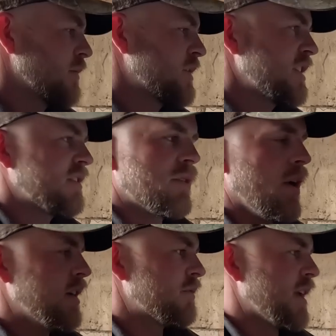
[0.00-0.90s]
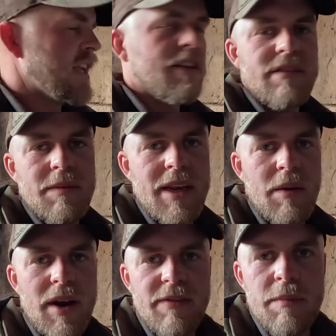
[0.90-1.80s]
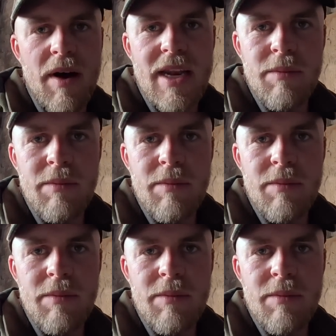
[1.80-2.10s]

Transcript: which is quite good really, because I mean, I won't have to buy any